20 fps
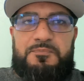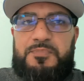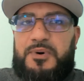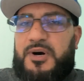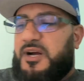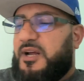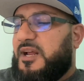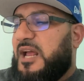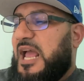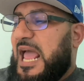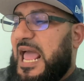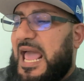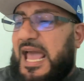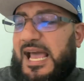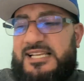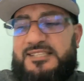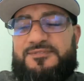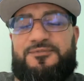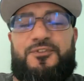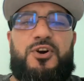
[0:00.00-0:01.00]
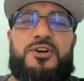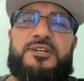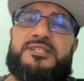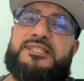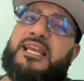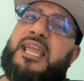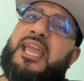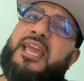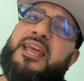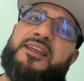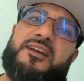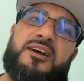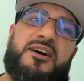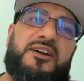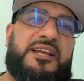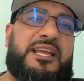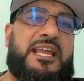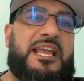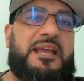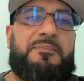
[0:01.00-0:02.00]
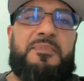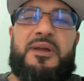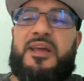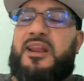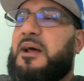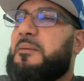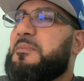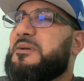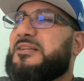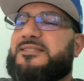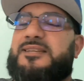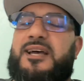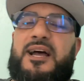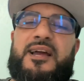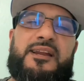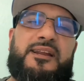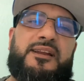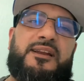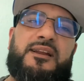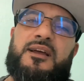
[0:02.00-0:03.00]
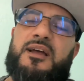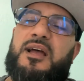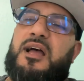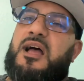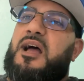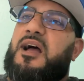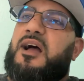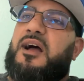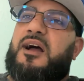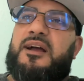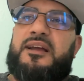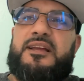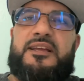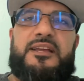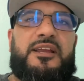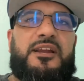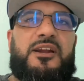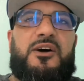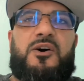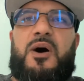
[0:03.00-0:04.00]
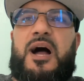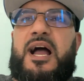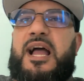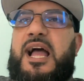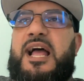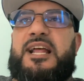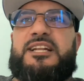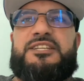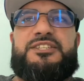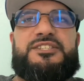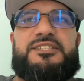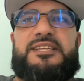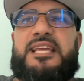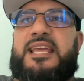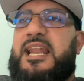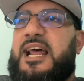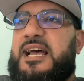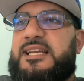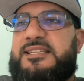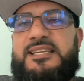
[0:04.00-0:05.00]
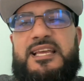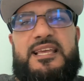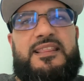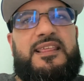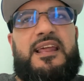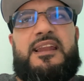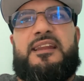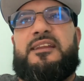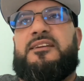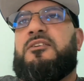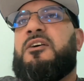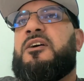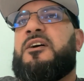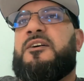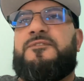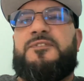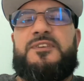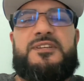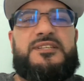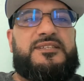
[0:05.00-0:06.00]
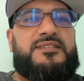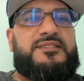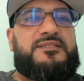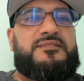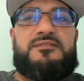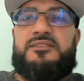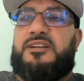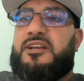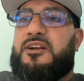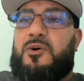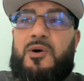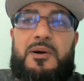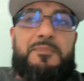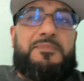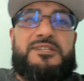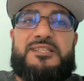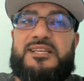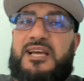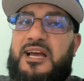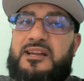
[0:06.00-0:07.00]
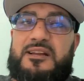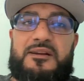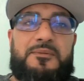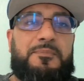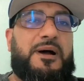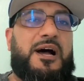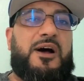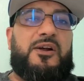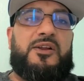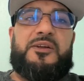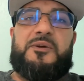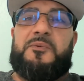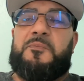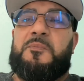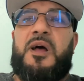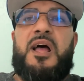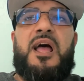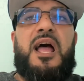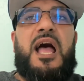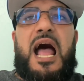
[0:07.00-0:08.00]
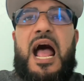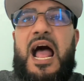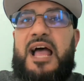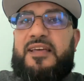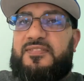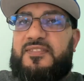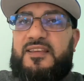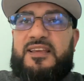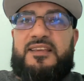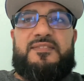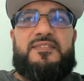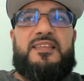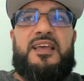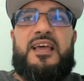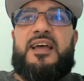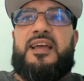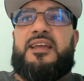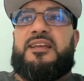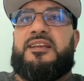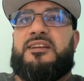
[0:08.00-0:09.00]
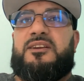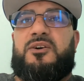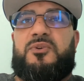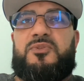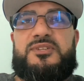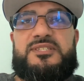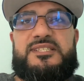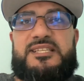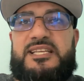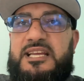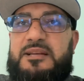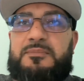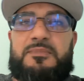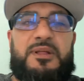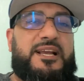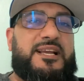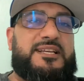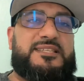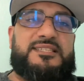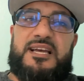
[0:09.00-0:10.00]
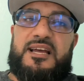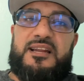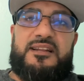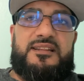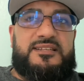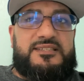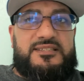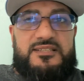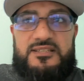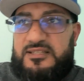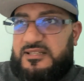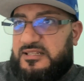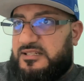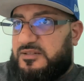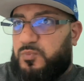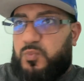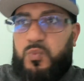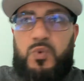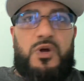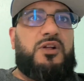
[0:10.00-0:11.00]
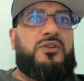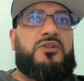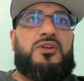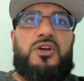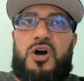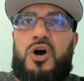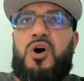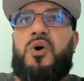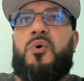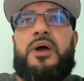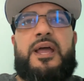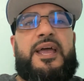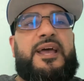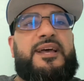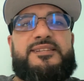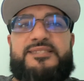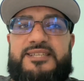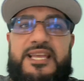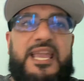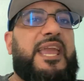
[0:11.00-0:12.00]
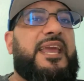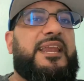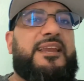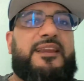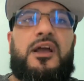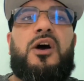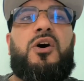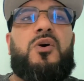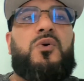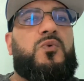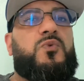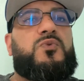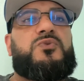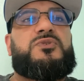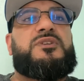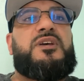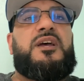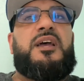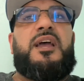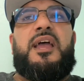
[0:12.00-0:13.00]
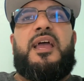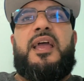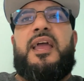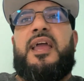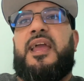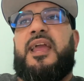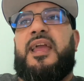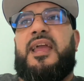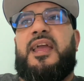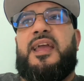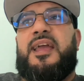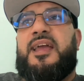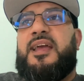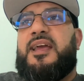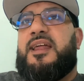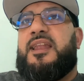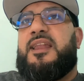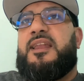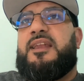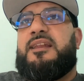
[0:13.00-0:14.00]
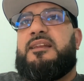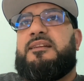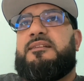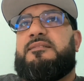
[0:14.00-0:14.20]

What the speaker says: But as far as Cade Cunningham, man, I'm excited. You know, I just cannot say that enough. Is, you know, I'm excited about him. I think that, you know, this team, like I said, will go as Cade goes. And,